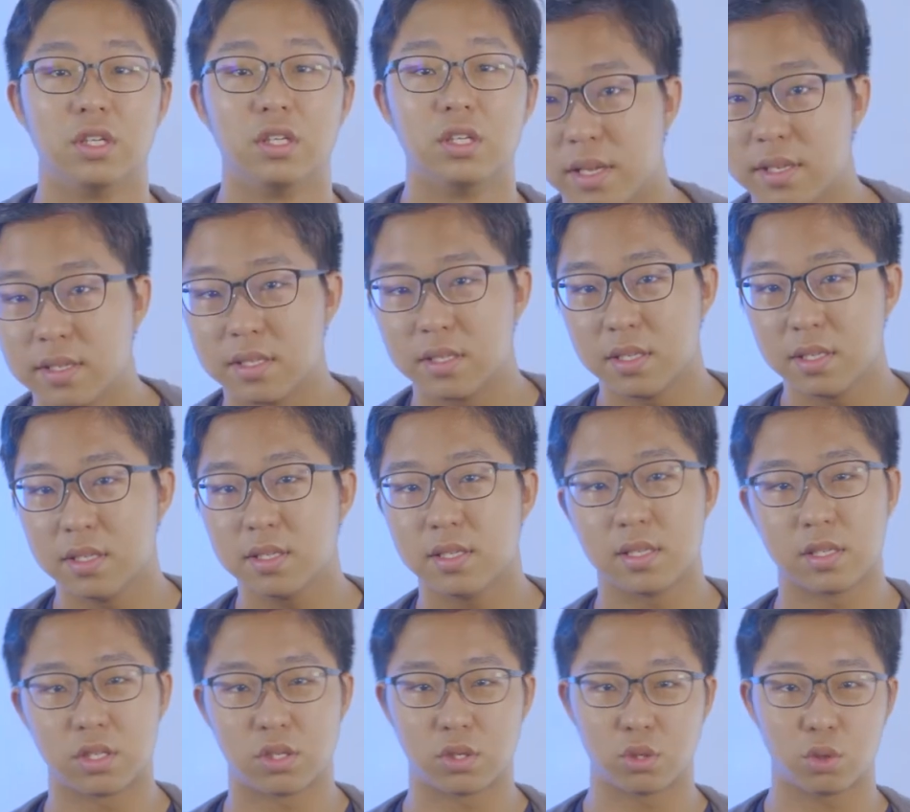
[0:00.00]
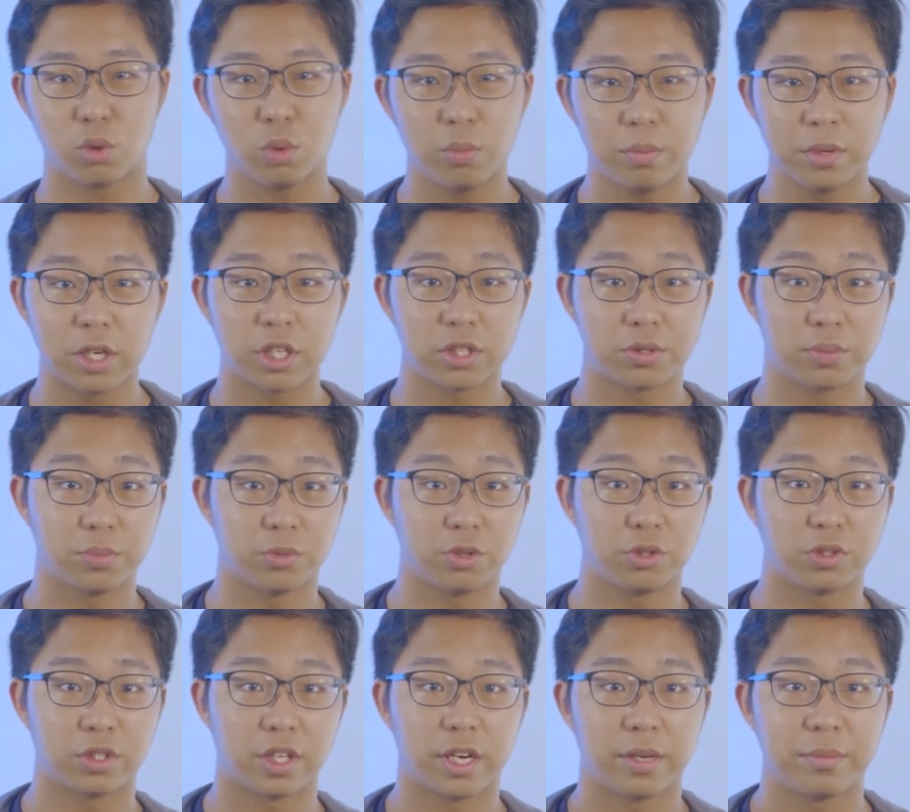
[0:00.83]
And since there's so much
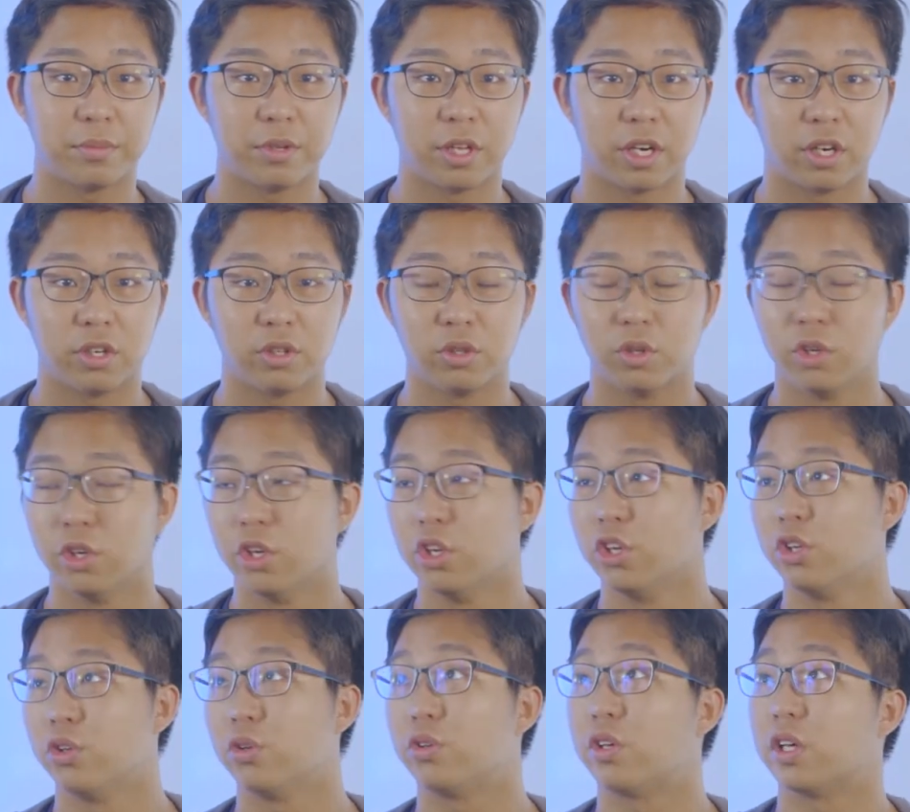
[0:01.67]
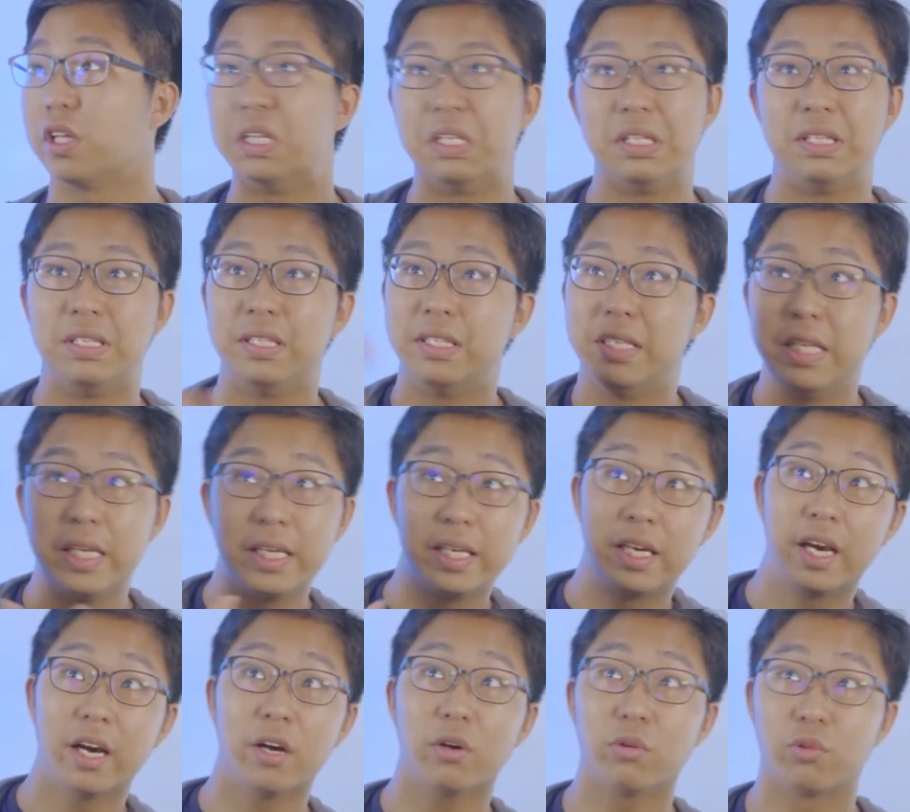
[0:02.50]
more time now, you can
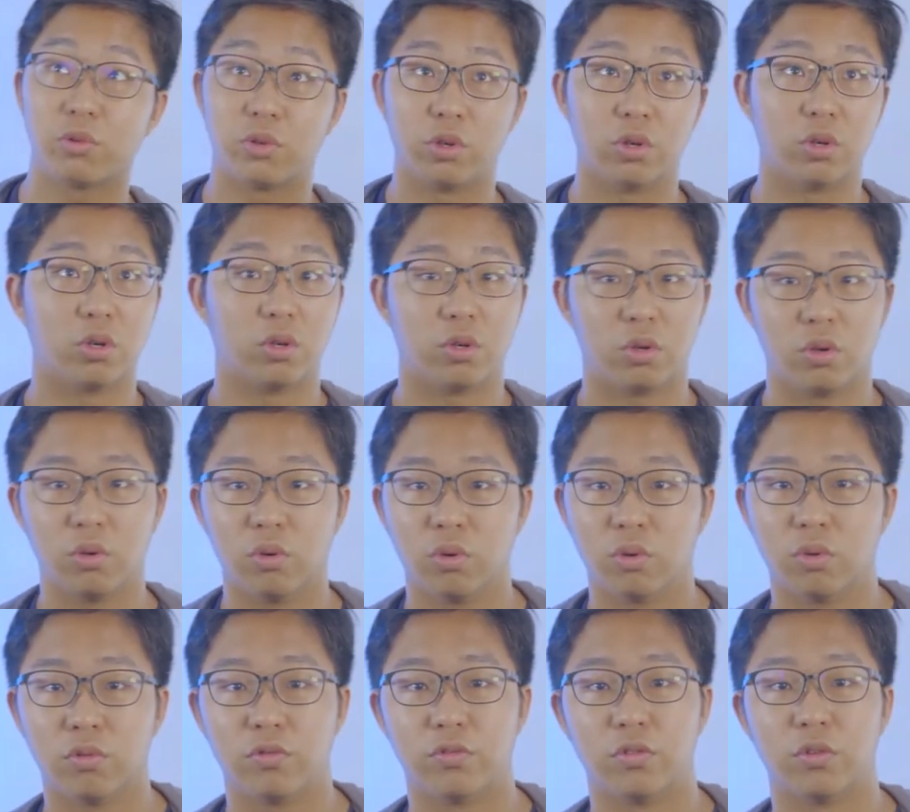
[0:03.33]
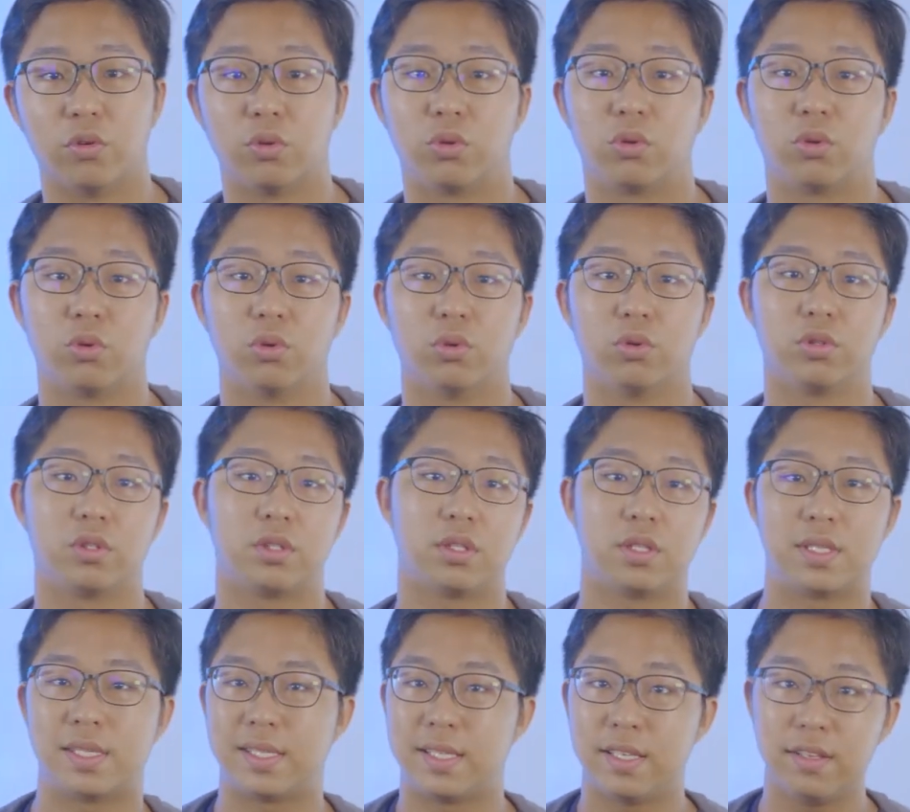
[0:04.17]
dig out your old
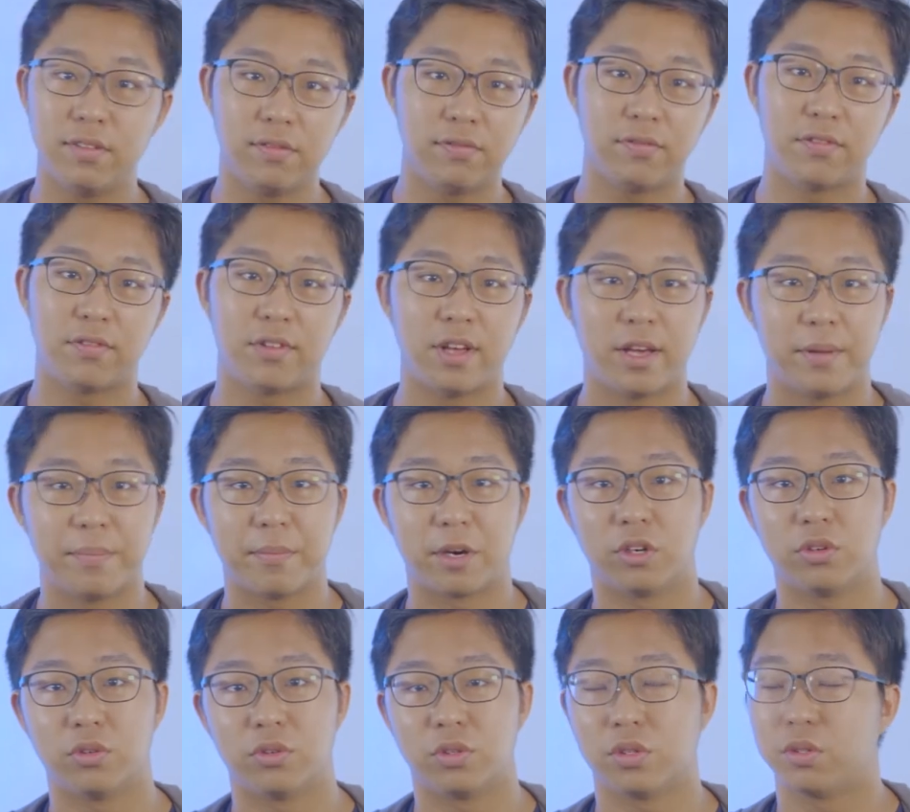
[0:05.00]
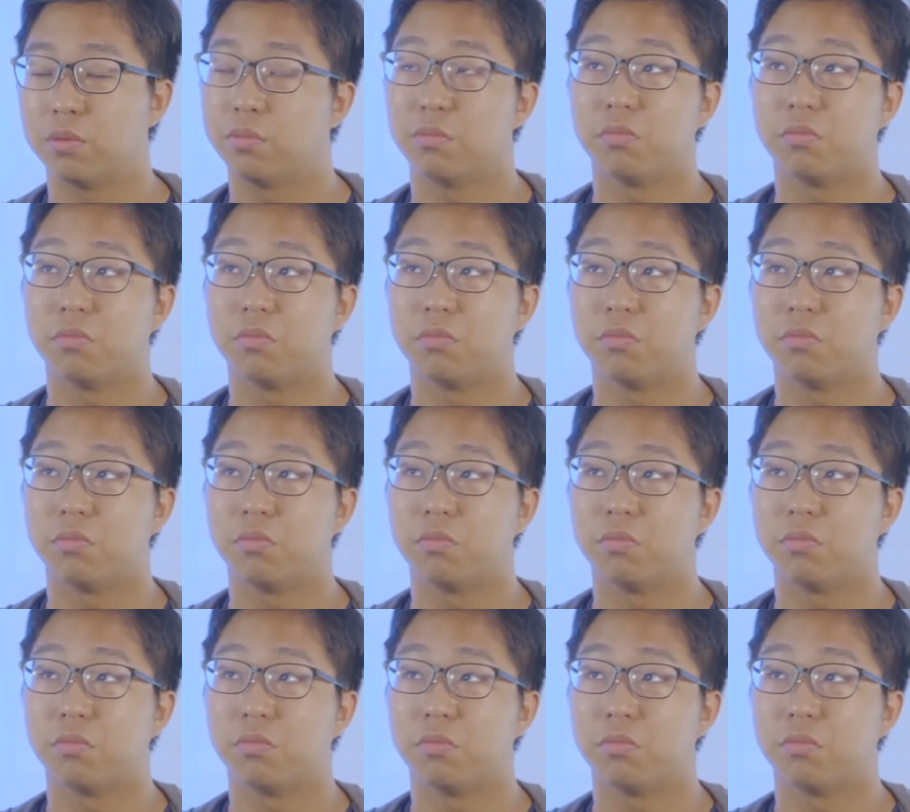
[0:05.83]
photos, sieve them out,